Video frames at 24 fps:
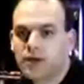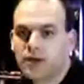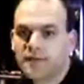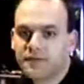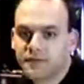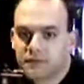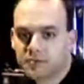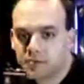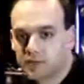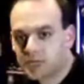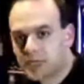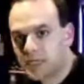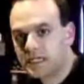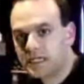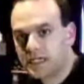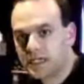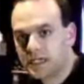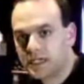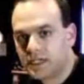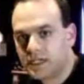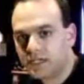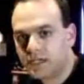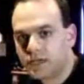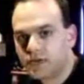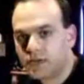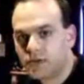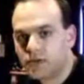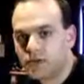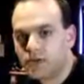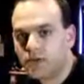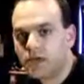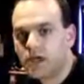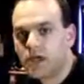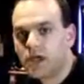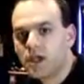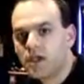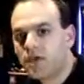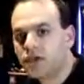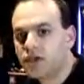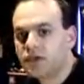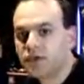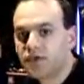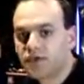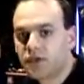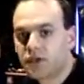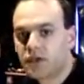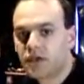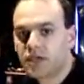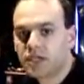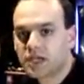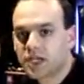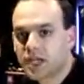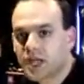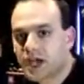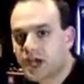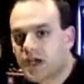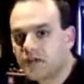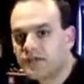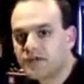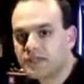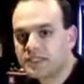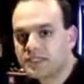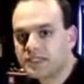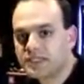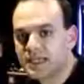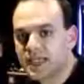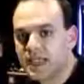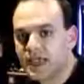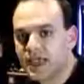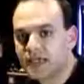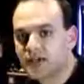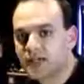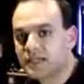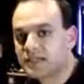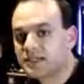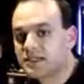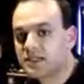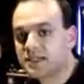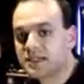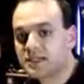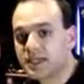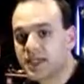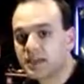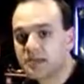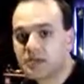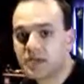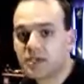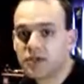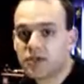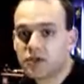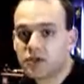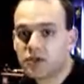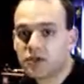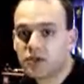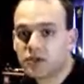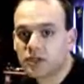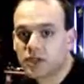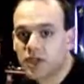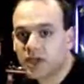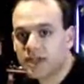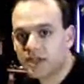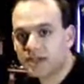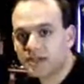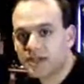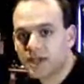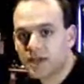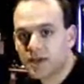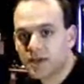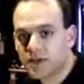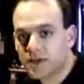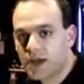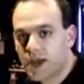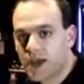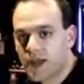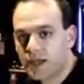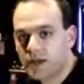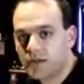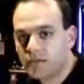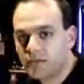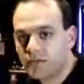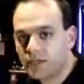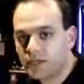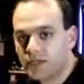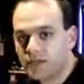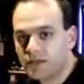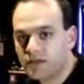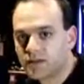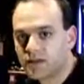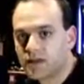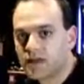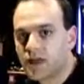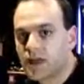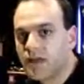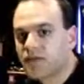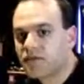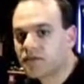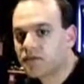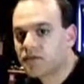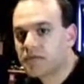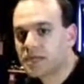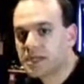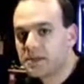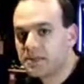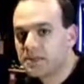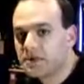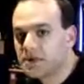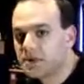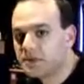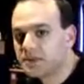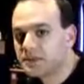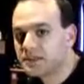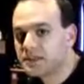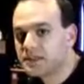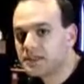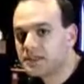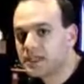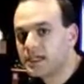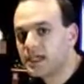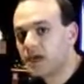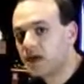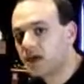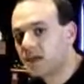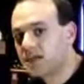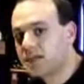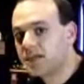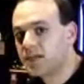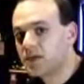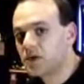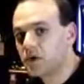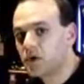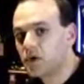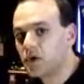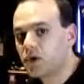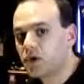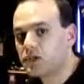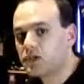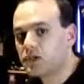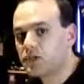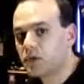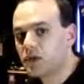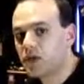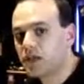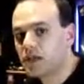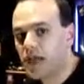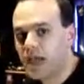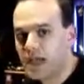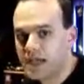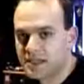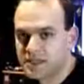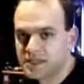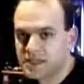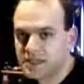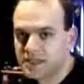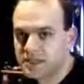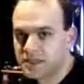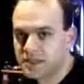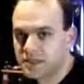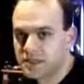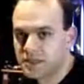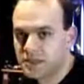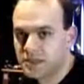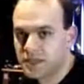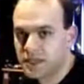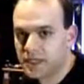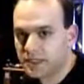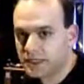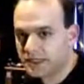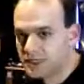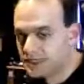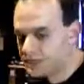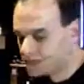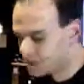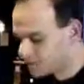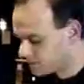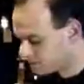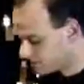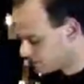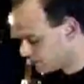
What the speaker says: or even plug-in EQ, you can further carve this sound into something you would like to get creative with. For me personally, I think it works well as is in the mix.